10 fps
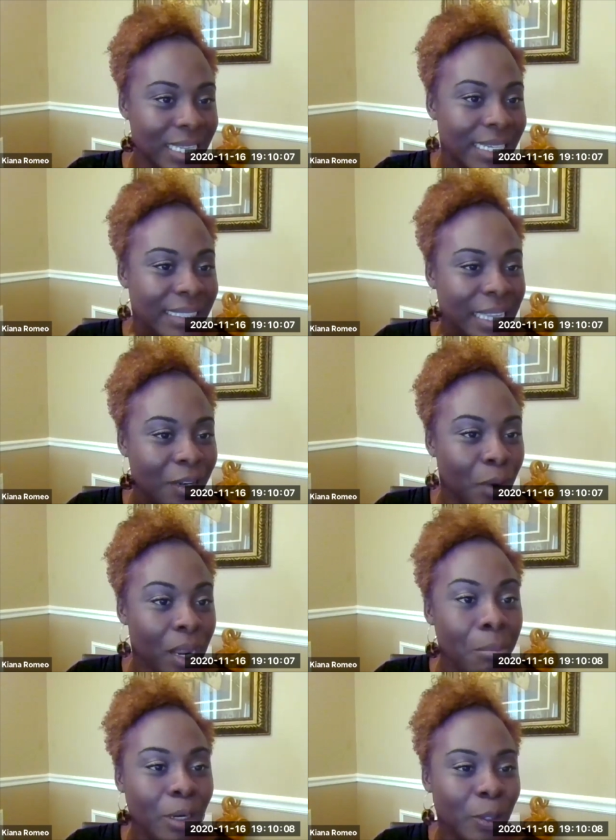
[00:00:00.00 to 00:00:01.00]
and, and
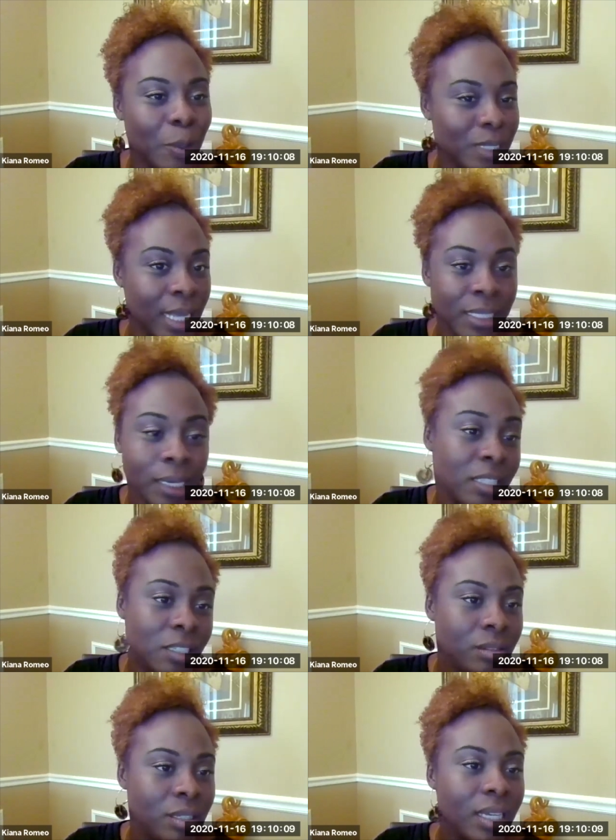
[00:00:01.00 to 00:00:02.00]
rainbows. And that's not
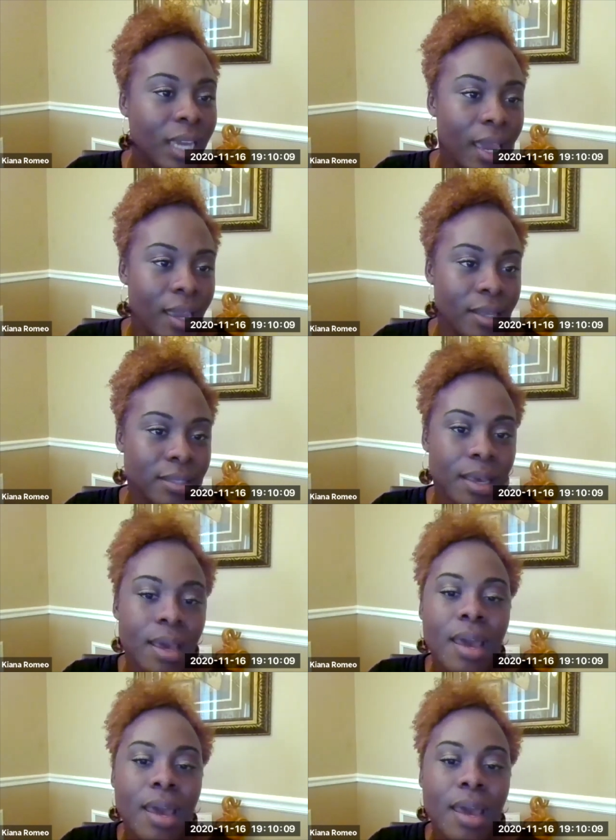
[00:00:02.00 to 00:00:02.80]
necessarily the case.